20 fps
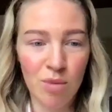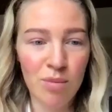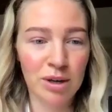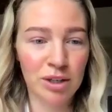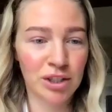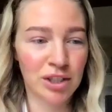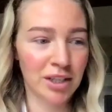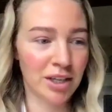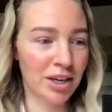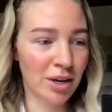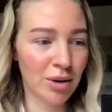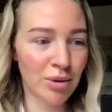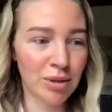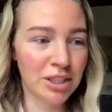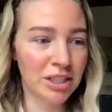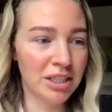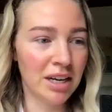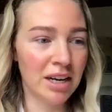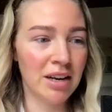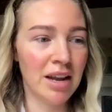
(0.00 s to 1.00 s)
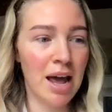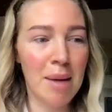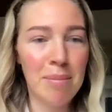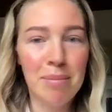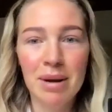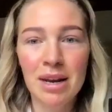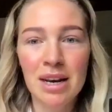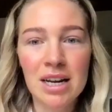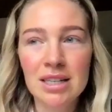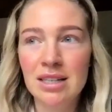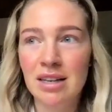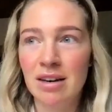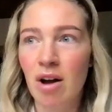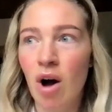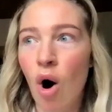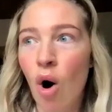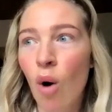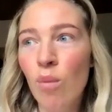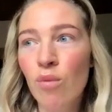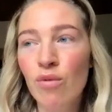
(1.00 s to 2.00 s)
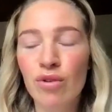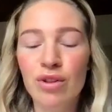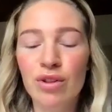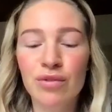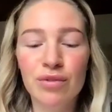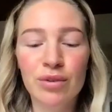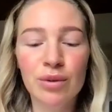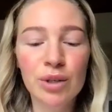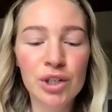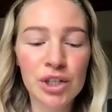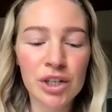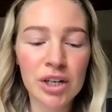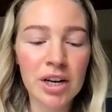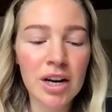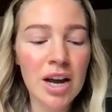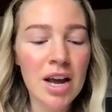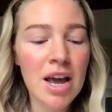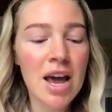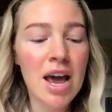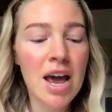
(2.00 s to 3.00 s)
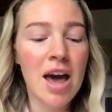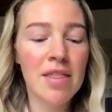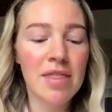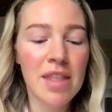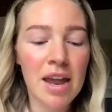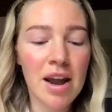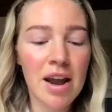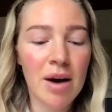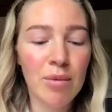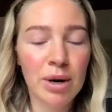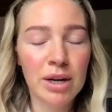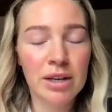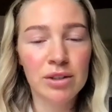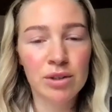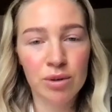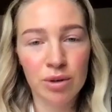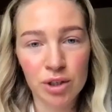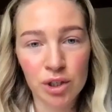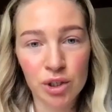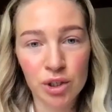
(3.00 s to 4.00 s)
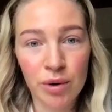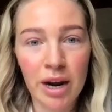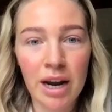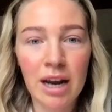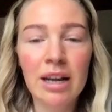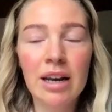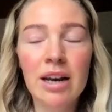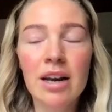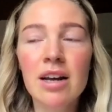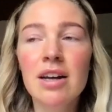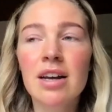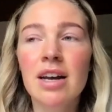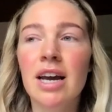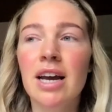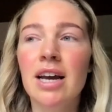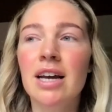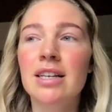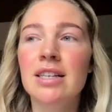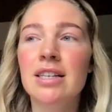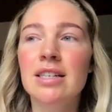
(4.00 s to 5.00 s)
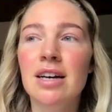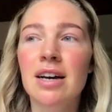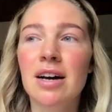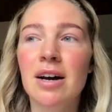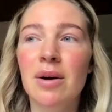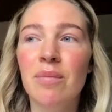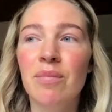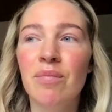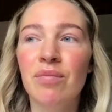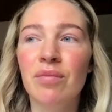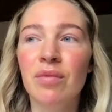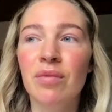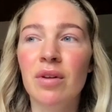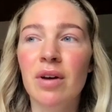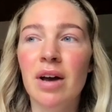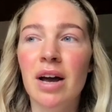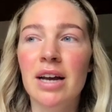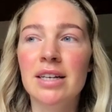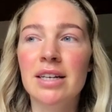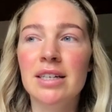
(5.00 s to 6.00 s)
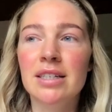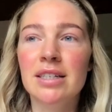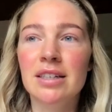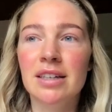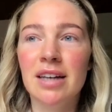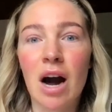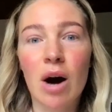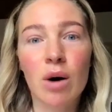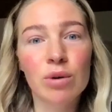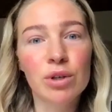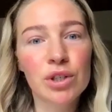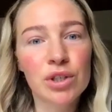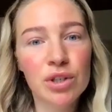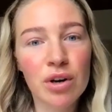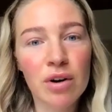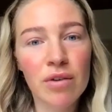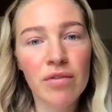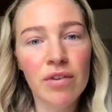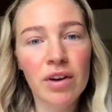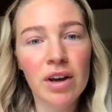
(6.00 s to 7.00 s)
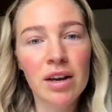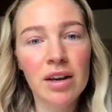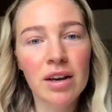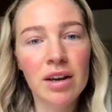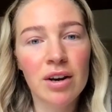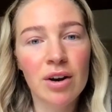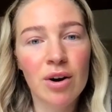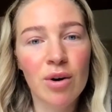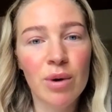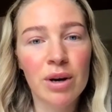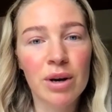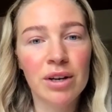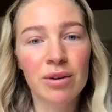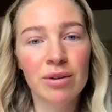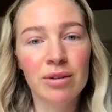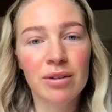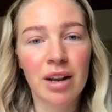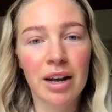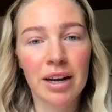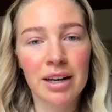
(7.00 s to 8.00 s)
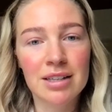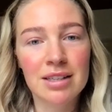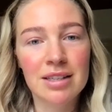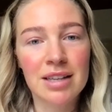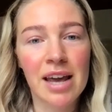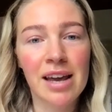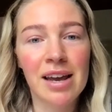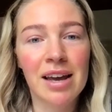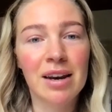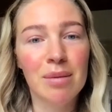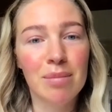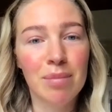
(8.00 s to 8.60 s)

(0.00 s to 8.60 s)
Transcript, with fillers: much security and happiness and hope for the future. And then I went to Australia, and um, I did couch surfing, you know, when you're like staying at a